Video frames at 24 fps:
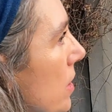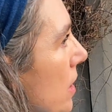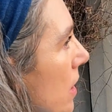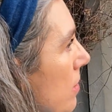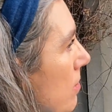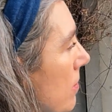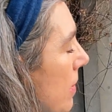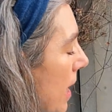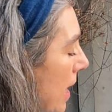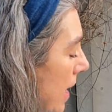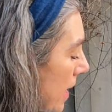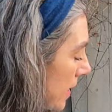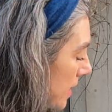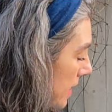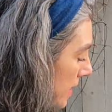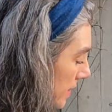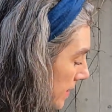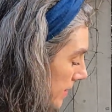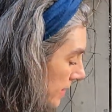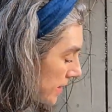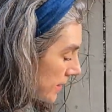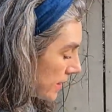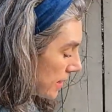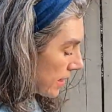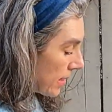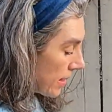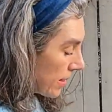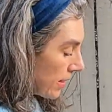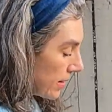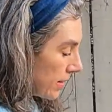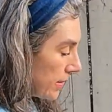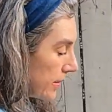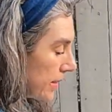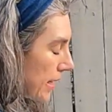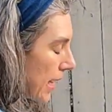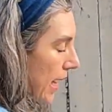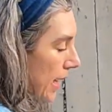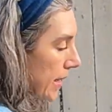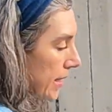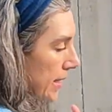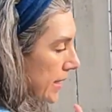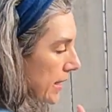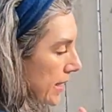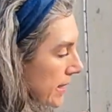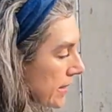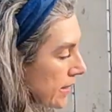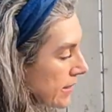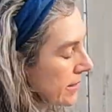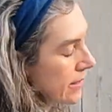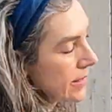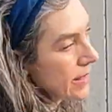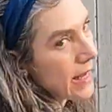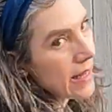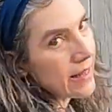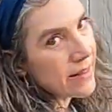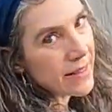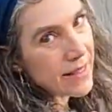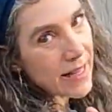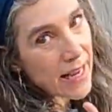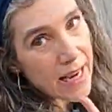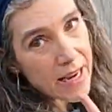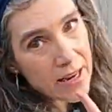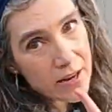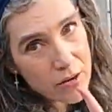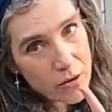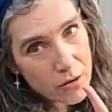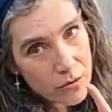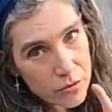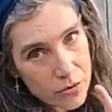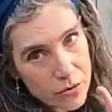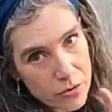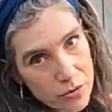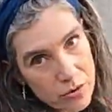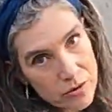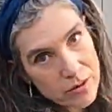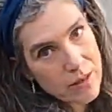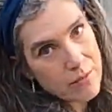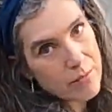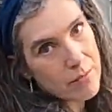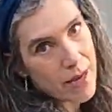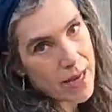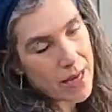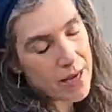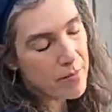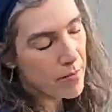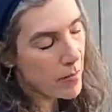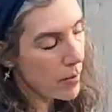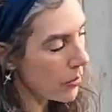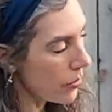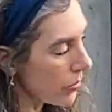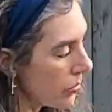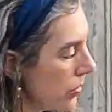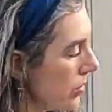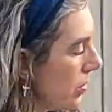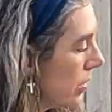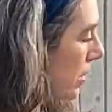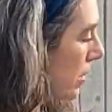clematis that is entangled to the maple,